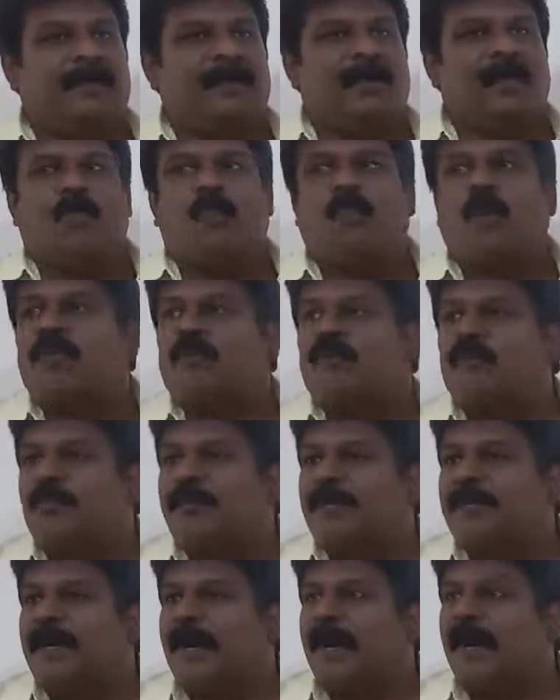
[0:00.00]
what would
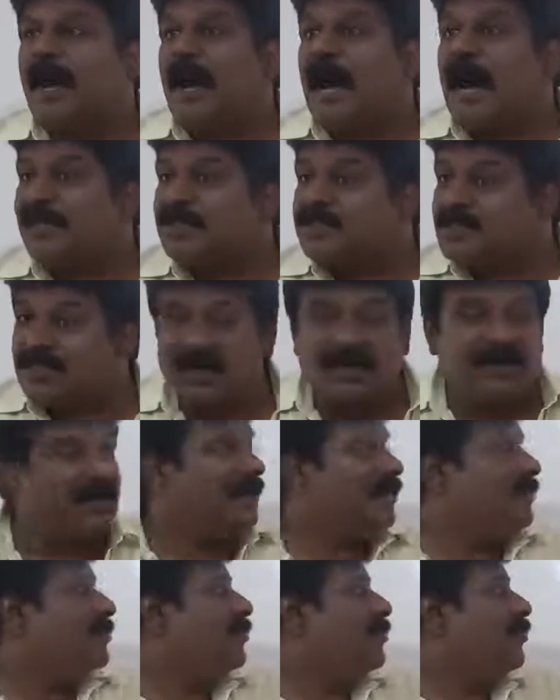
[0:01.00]
be the answer
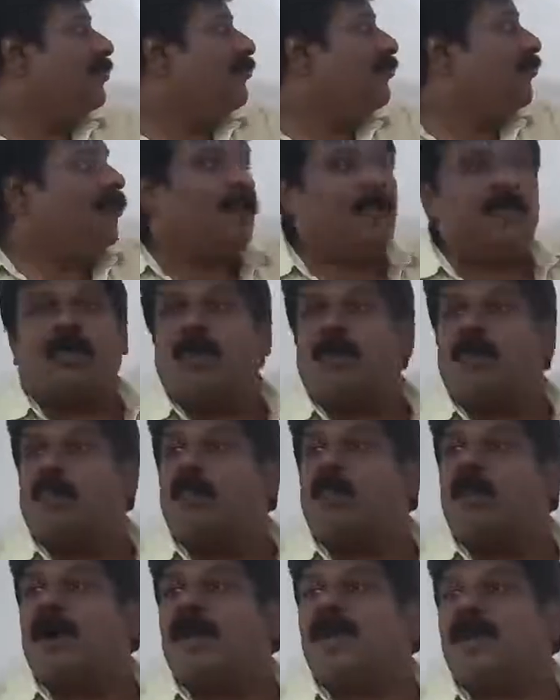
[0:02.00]
for
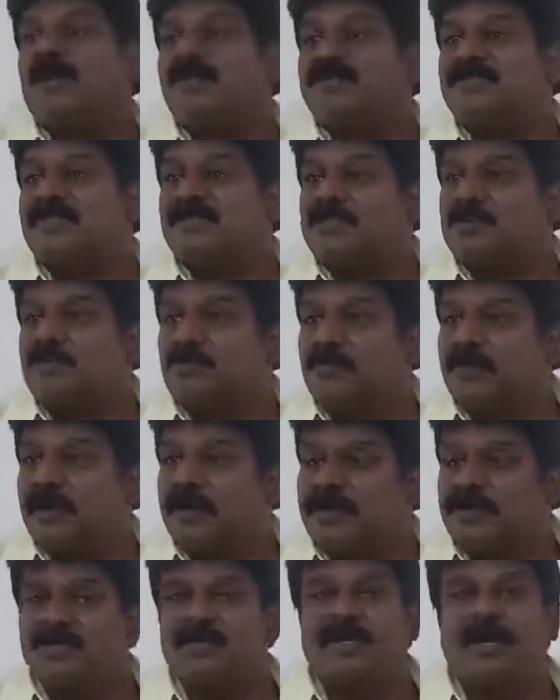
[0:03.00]
162
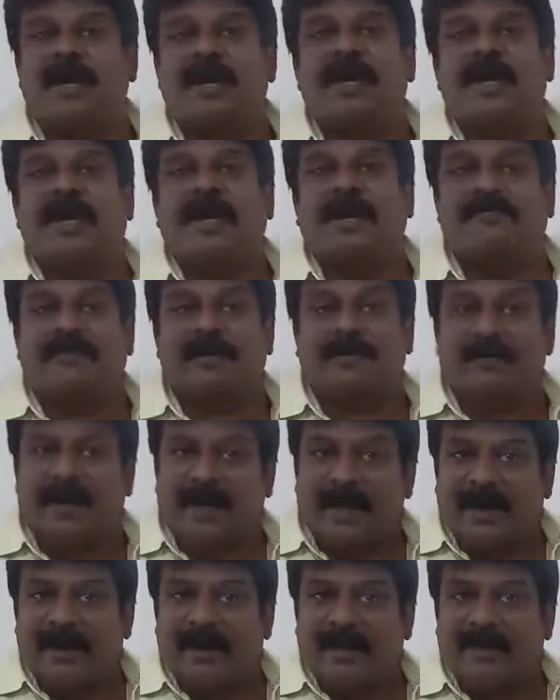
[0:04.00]
minutes? It will
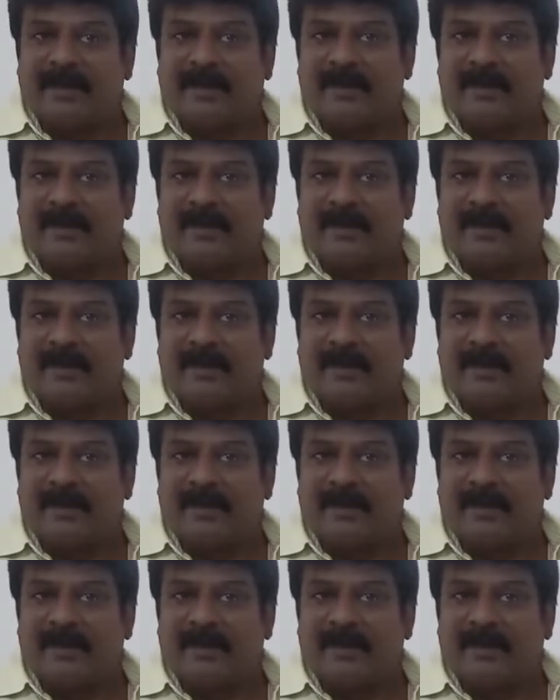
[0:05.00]
be